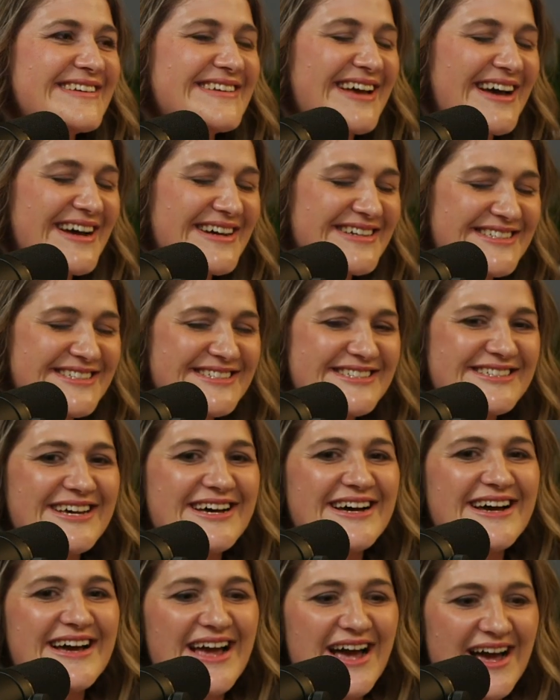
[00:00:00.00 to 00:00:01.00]
Yes,
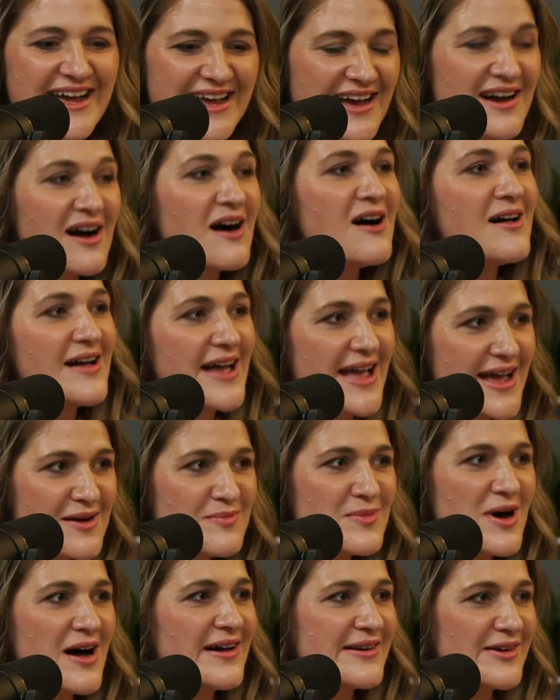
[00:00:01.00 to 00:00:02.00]
I
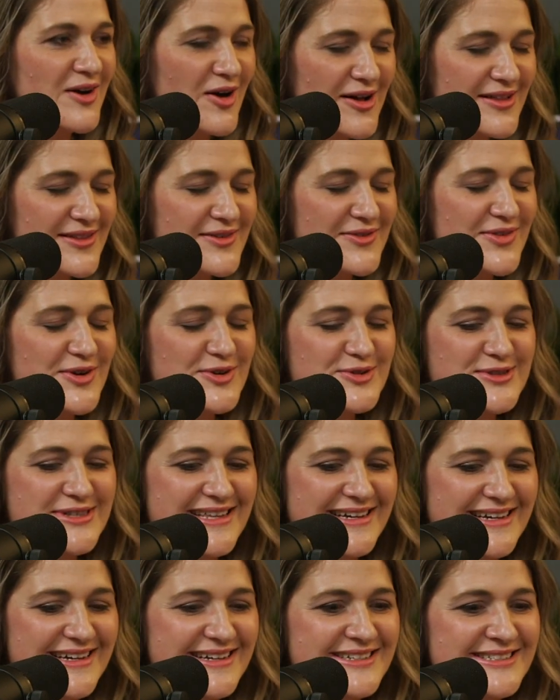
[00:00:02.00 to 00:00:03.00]
am on all of those
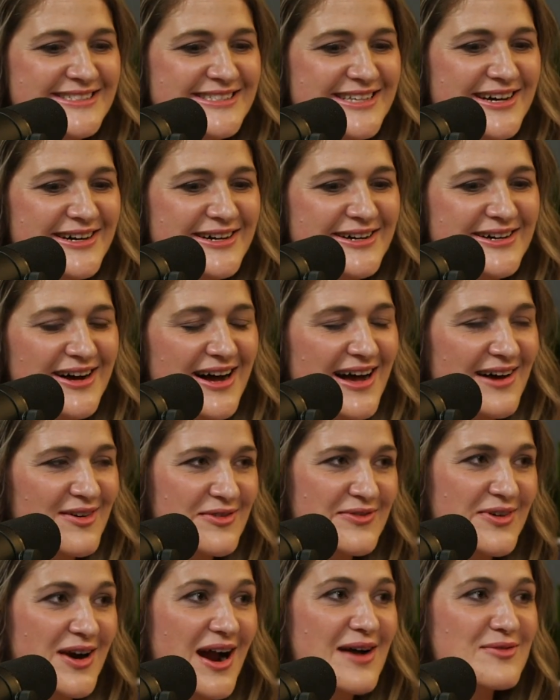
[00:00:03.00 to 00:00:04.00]
things.
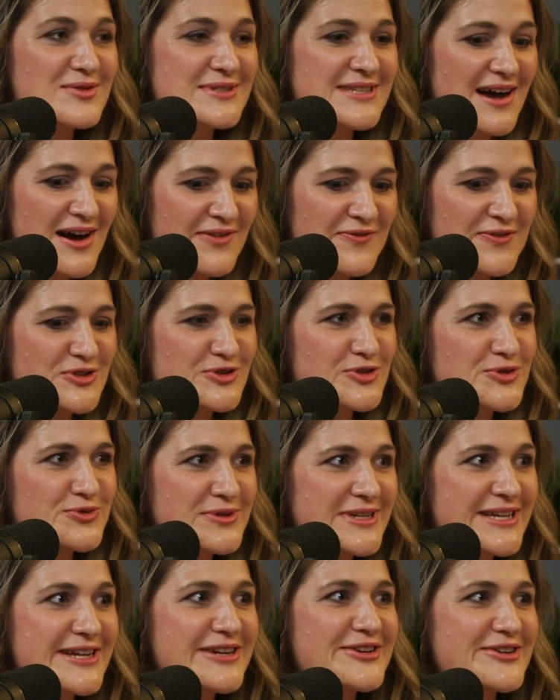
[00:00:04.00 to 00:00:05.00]
However, I was off for 2
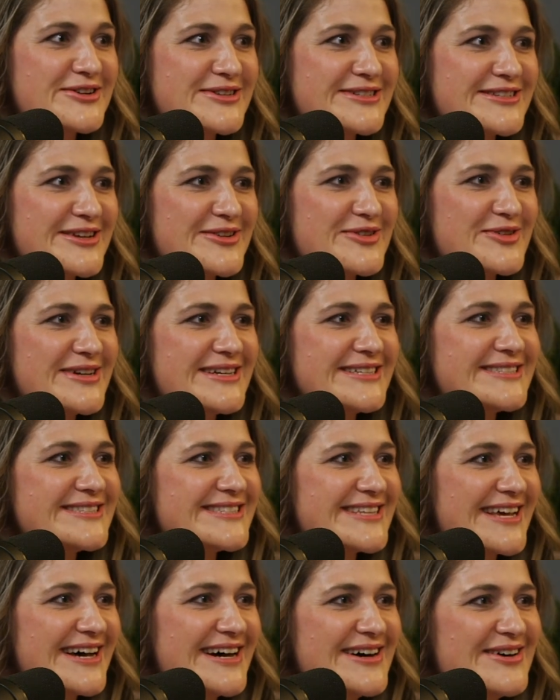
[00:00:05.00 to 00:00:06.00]
years, so
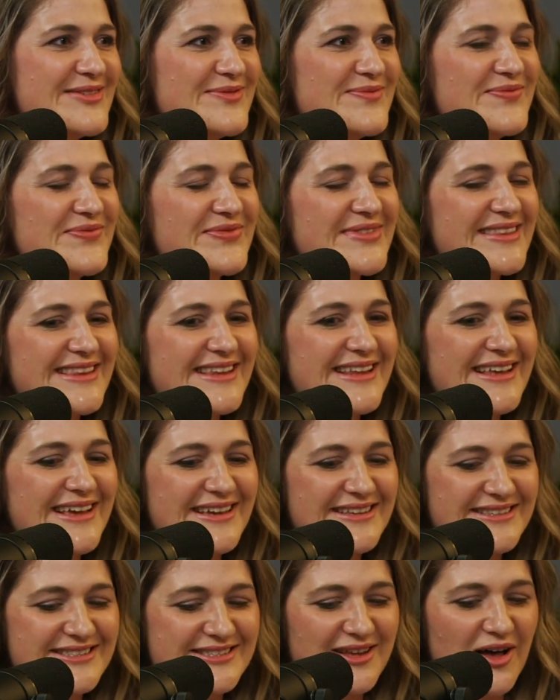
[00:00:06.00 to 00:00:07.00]
it's a
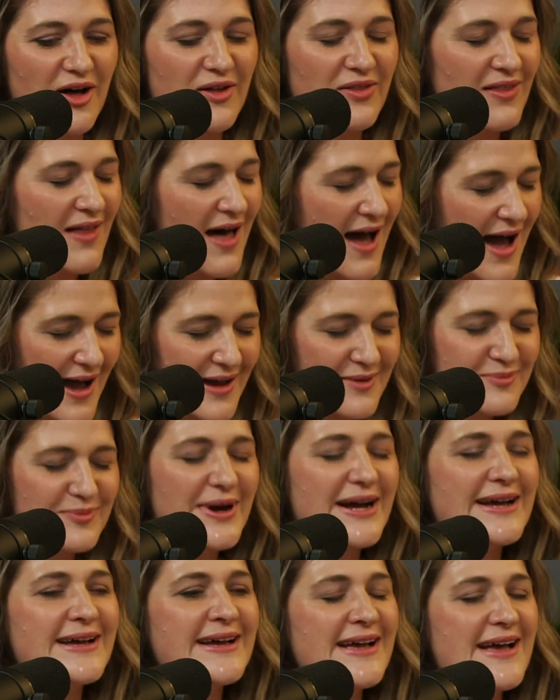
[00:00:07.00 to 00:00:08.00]
lot.
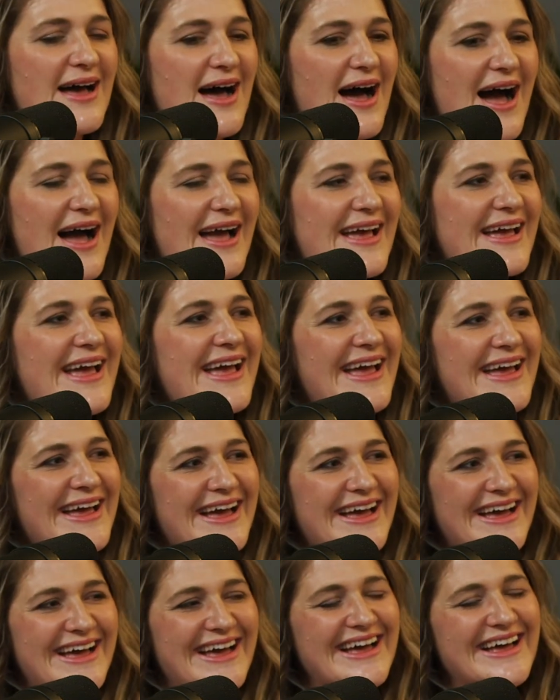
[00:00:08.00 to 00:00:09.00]
But
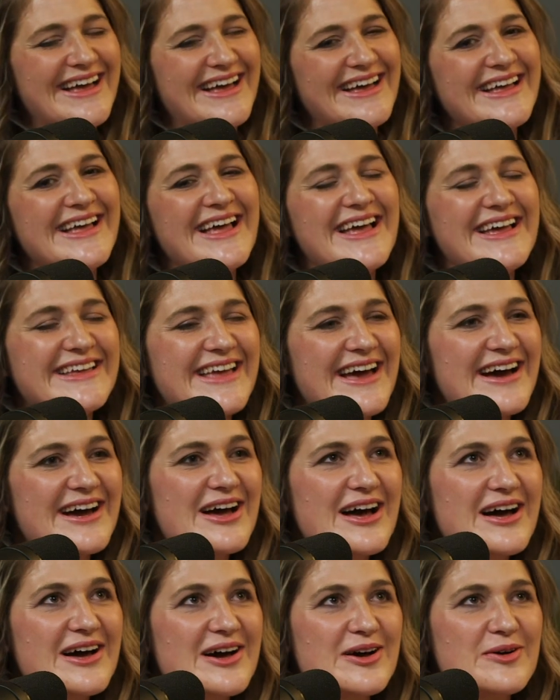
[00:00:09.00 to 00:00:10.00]

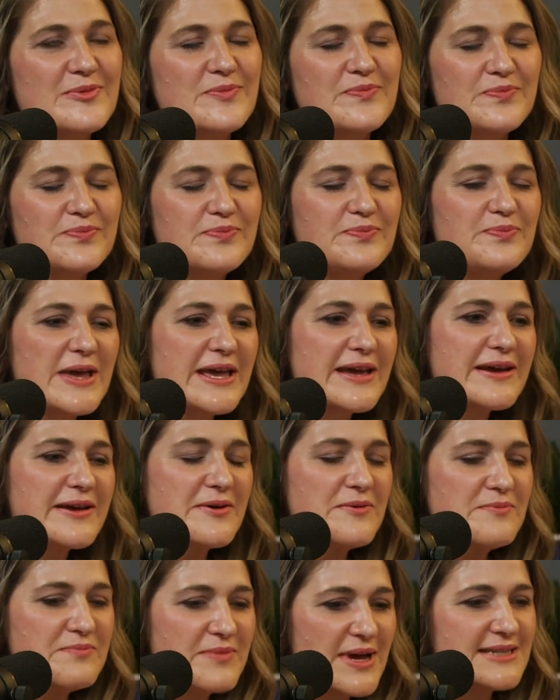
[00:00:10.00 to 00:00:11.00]

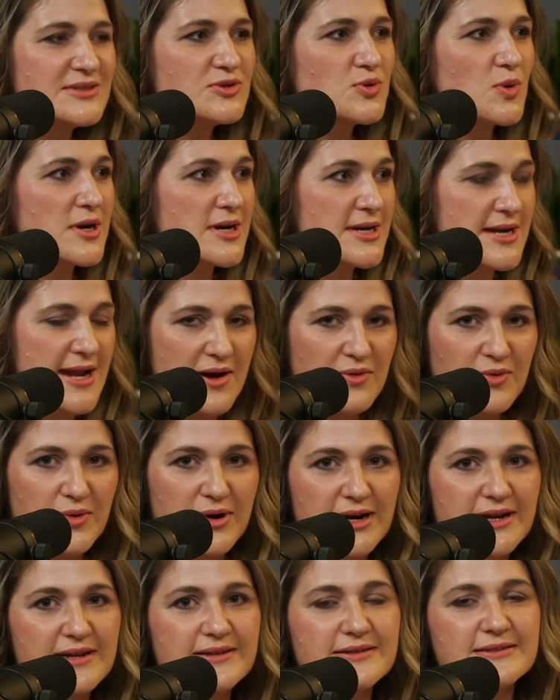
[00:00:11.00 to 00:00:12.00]

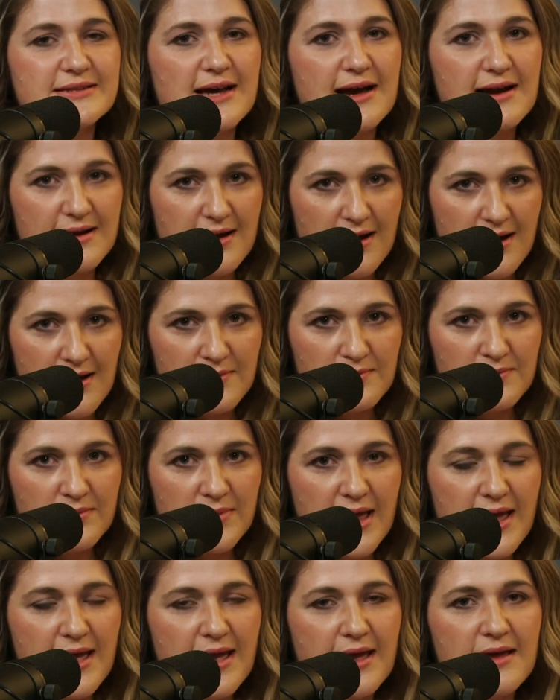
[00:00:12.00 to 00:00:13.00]
pinkmentornetwork.com,
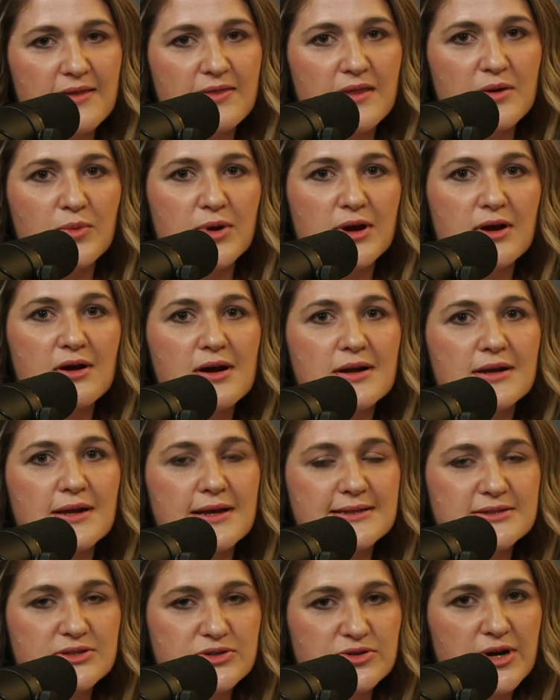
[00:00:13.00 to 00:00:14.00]
and then we are on
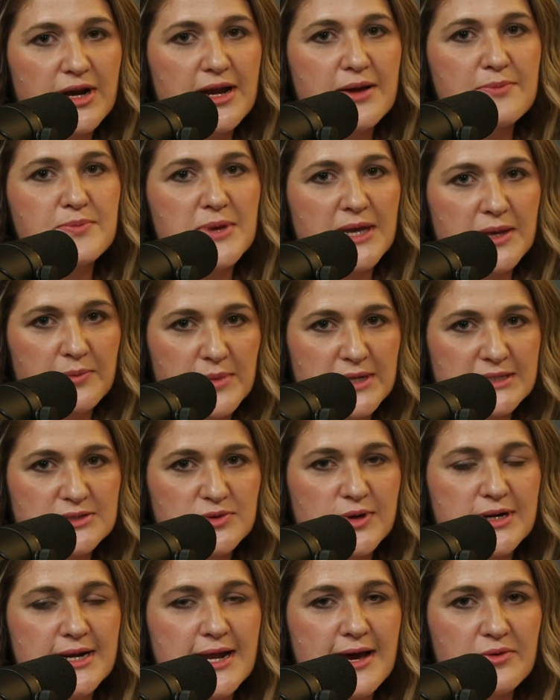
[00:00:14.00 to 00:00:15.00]
Instagram, Pink
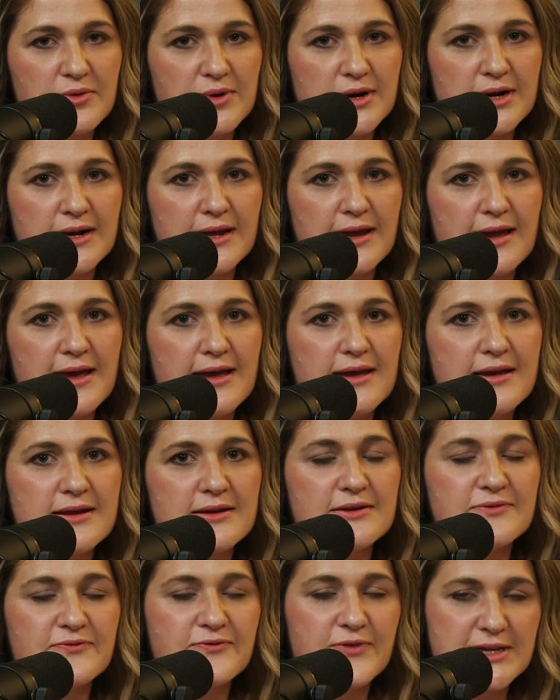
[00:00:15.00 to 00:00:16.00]
Mentor Network,
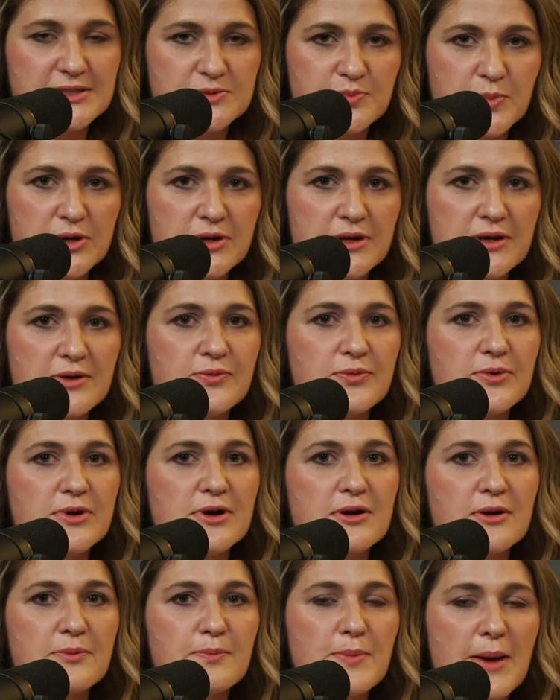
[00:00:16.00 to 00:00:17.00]
and Facebook,
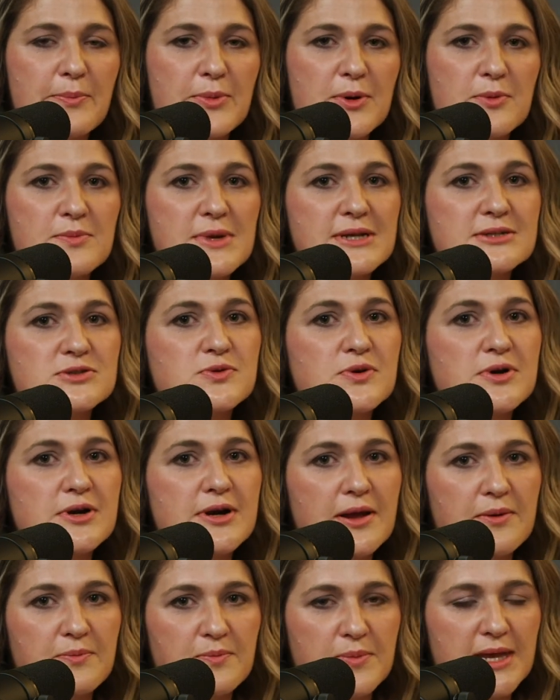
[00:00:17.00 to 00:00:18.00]
we're Pop-Up
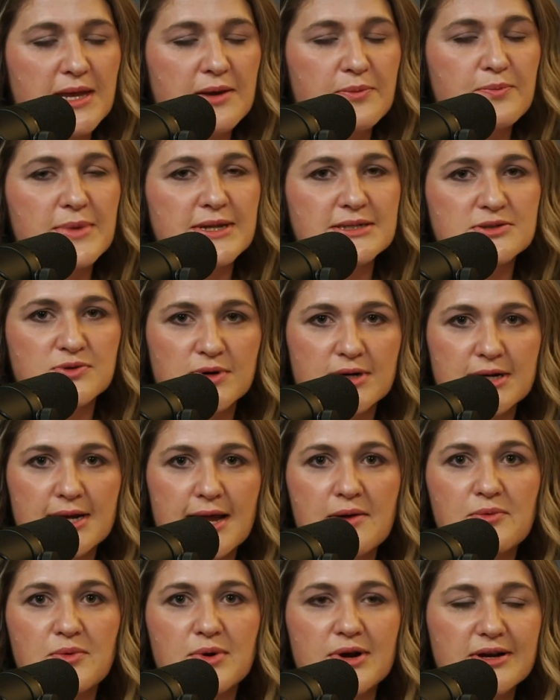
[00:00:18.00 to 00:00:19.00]
Mentor and Pink Mentor
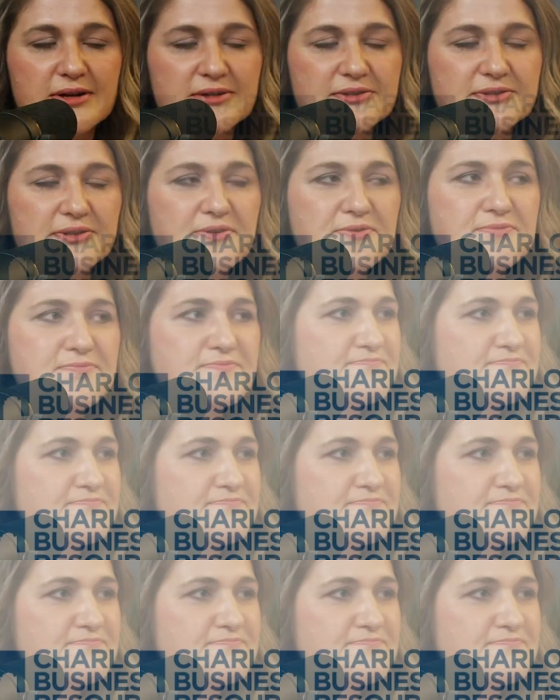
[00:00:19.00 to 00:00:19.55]
Network. So.